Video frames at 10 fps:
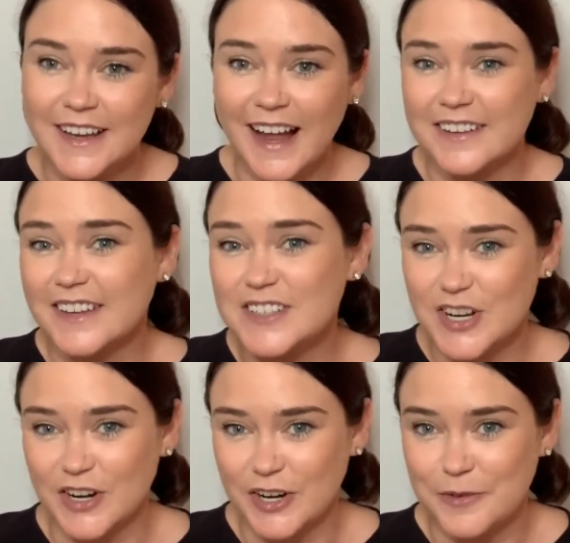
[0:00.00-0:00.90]
and in
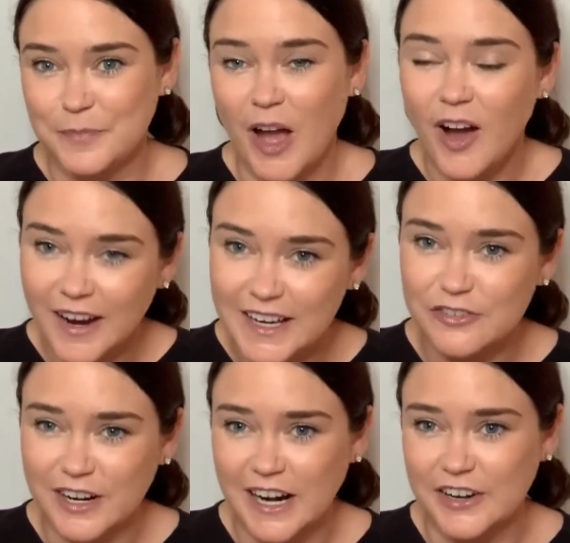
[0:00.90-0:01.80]
turn, a highly
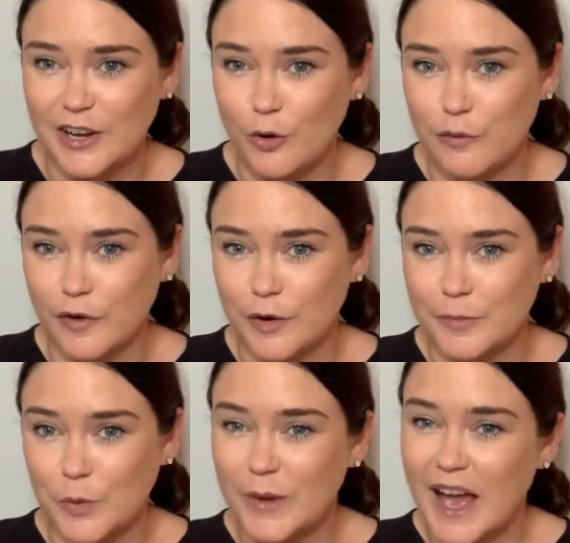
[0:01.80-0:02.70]
regarded law
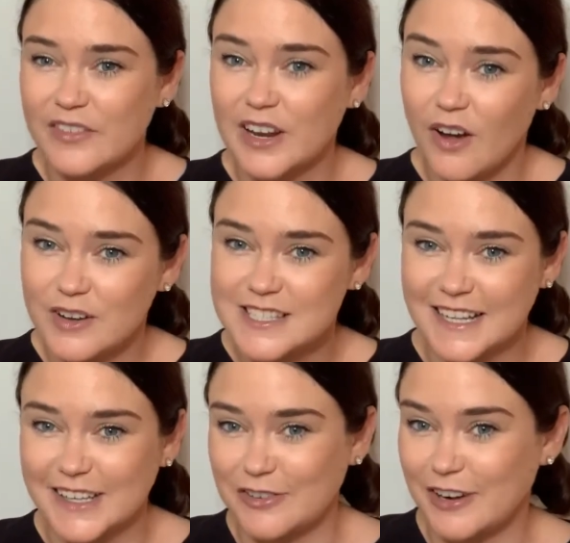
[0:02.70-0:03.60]
firm that we have a
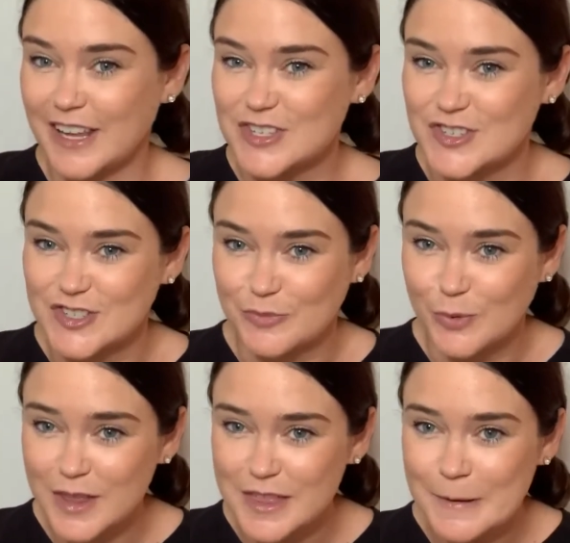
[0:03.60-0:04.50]
long-standing relationship
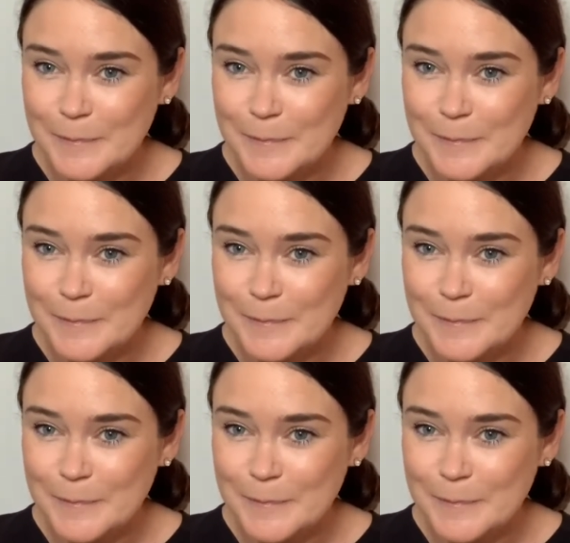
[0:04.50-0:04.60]
with